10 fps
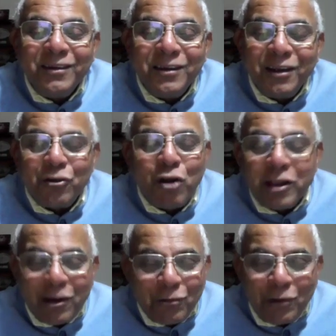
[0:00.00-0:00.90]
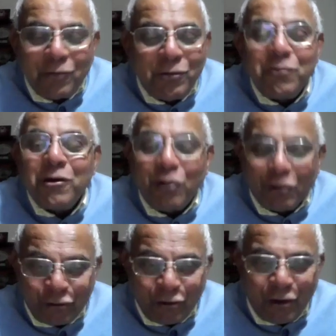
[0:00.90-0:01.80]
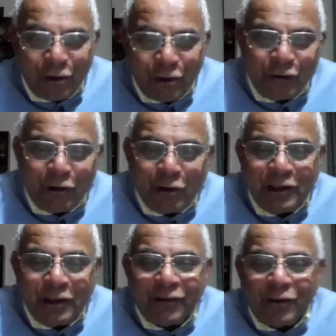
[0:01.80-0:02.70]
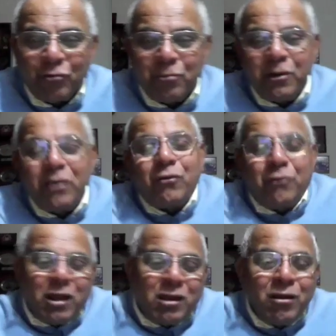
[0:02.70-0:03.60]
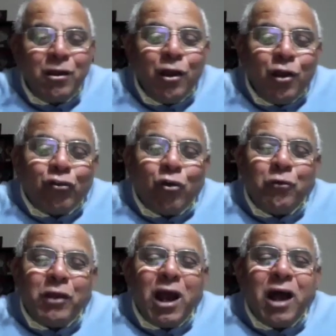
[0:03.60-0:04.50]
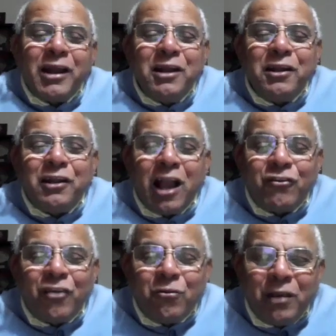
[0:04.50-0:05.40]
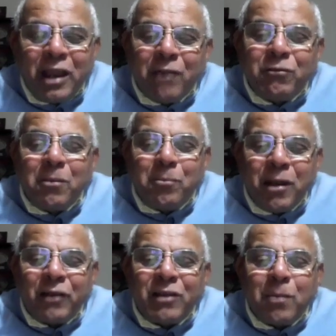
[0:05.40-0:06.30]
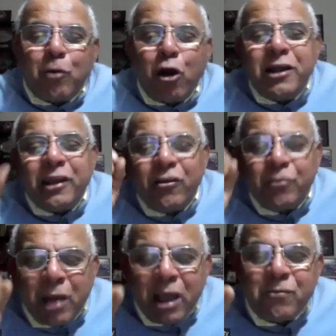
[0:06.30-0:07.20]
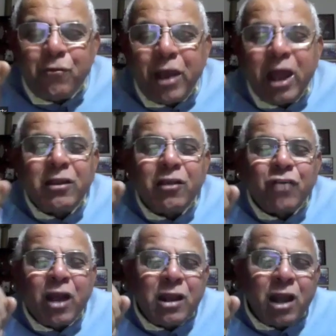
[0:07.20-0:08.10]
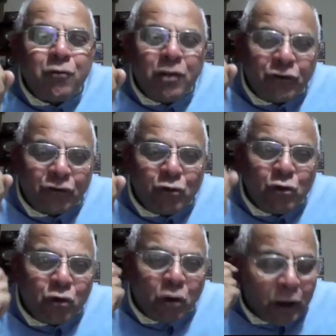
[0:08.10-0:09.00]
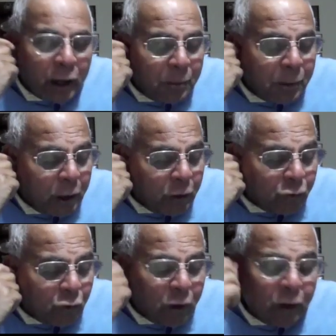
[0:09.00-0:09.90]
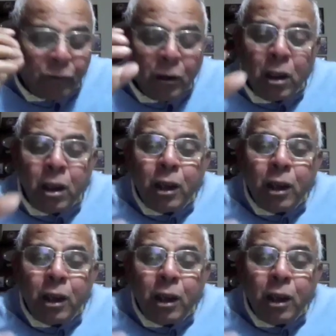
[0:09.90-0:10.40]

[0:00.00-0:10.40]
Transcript: Absolutely. Not that we were also offered all these equipment. So we are in touch and we have the best. The point is, ma'am, where the China will score or anybody will score is